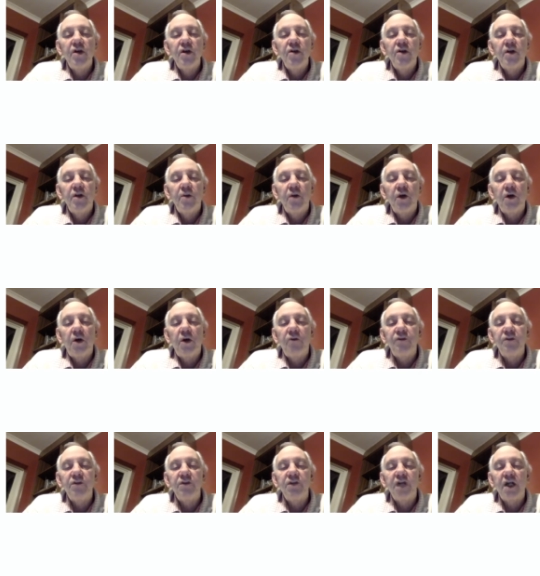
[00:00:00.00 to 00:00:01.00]
that one
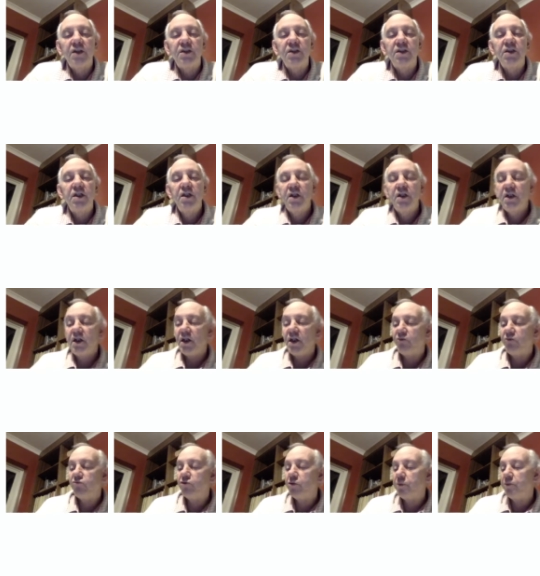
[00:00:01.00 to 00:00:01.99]
often does in
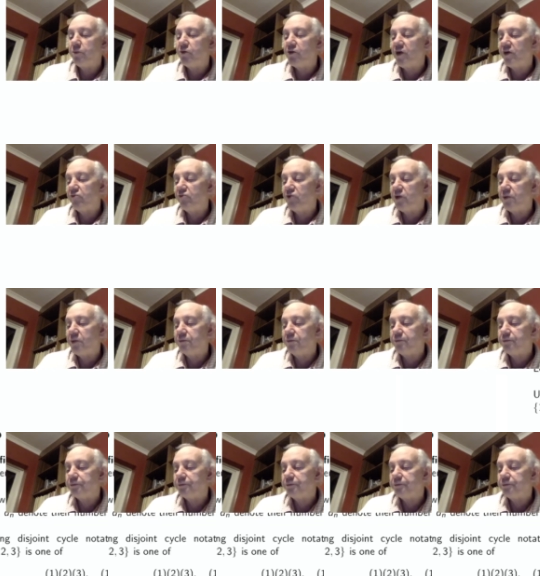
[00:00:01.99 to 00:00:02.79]
group theory.